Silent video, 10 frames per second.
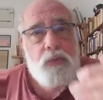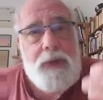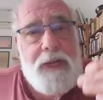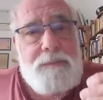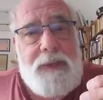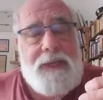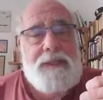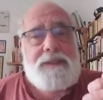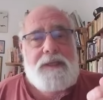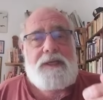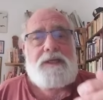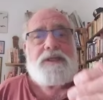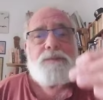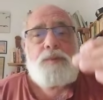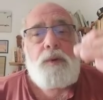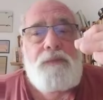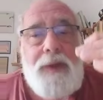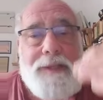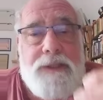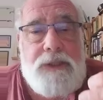really means is it
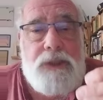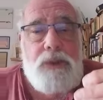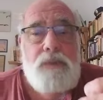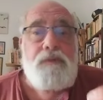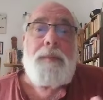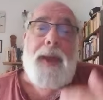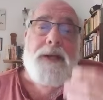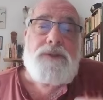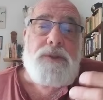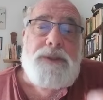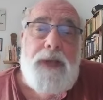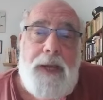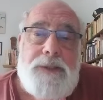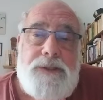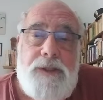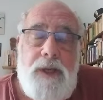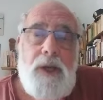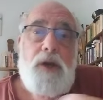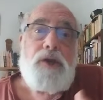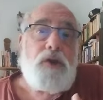prevents you from exercising
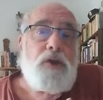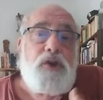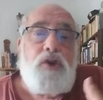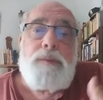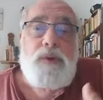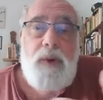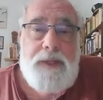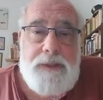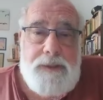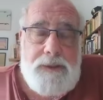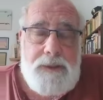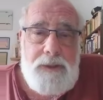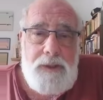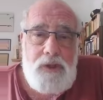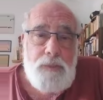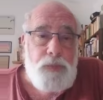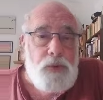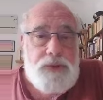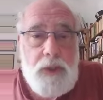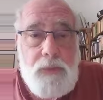your human rights, your
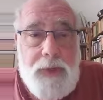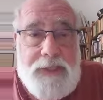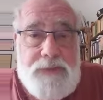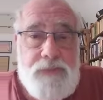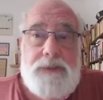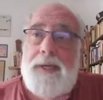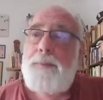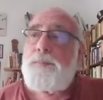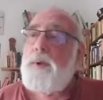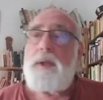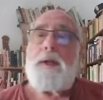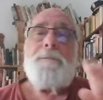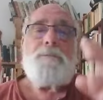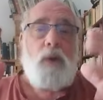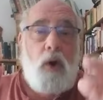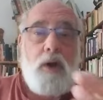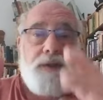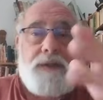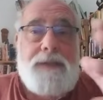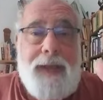personal rights. For example, all
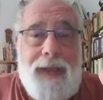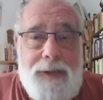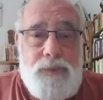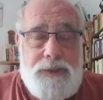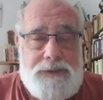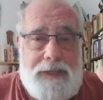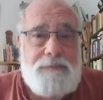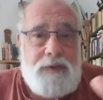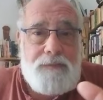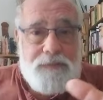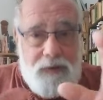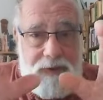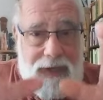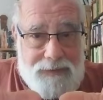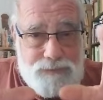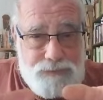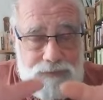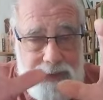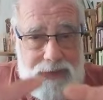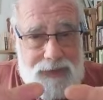these cameras, even if they're not,
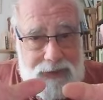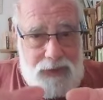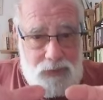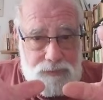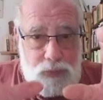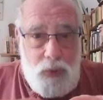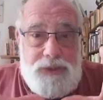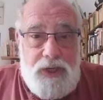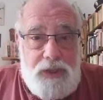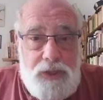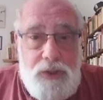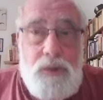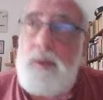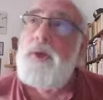you know, pointed at you,